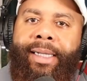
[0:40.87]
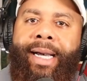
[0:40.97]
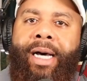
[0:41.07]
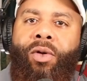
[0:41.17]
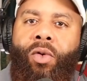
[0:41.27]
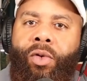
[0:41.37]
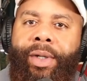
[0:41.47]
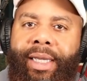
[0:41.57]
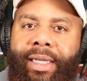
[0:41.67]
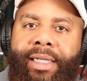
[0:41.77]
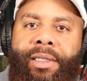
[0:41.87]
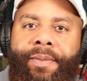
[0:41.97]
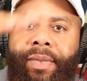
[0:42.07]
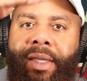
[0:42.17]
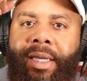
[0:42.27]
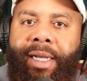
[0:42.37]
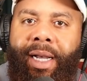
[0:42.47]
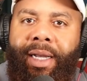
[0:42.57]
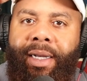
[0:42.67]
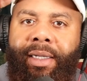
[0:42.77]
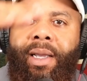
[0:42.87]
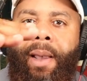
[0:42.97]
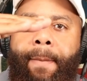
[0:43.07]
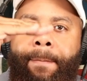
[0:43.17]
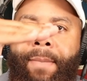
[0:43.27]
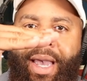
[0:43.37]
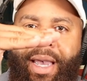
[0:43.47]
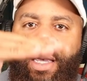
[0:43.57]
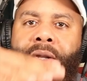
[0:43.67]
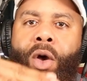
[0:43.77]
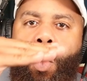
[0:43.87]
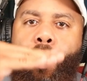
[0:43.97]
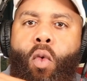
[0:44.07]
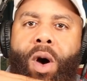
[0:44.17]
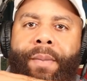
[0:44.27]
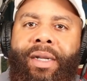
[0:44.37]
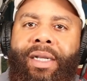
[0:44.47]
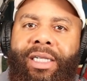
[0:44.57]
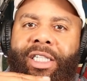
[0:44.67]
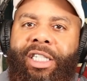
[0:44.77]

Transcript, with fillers: The God order is God, man, woman,